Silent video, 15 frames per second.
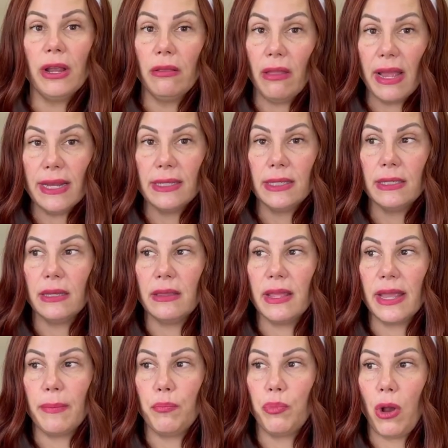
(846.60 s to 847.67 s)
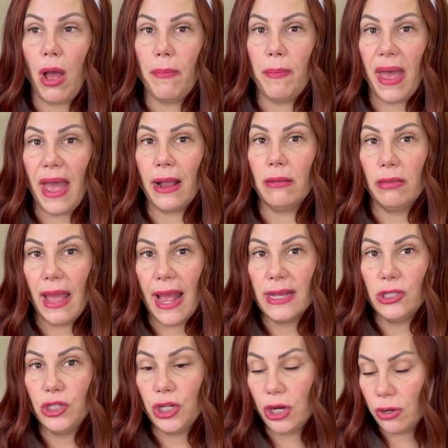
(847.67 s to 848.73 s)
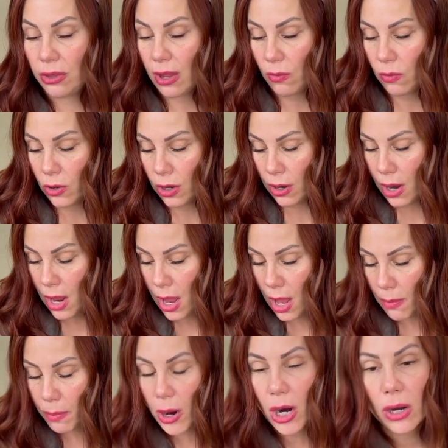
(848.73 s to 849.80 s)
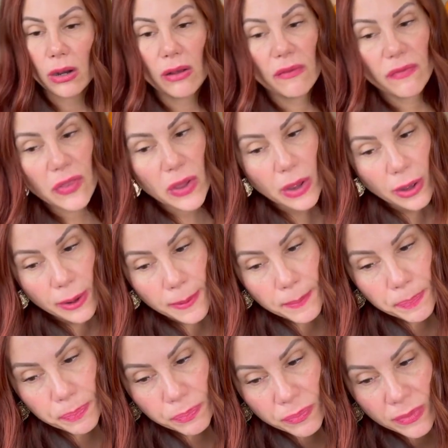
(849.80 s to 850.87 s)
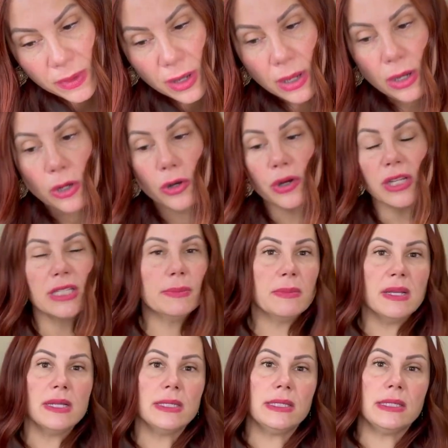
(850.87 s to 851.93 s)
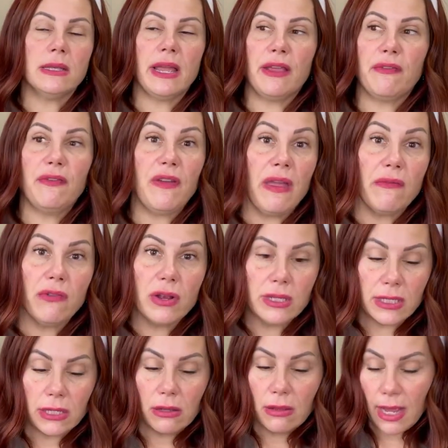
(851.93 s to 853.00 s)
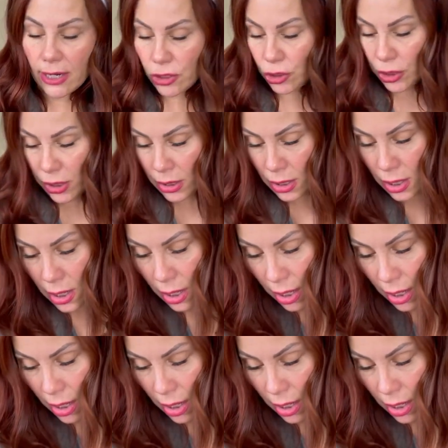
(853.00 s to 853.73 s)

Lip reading: lights that they brought back last year that were part of the Christmas like favorites collection.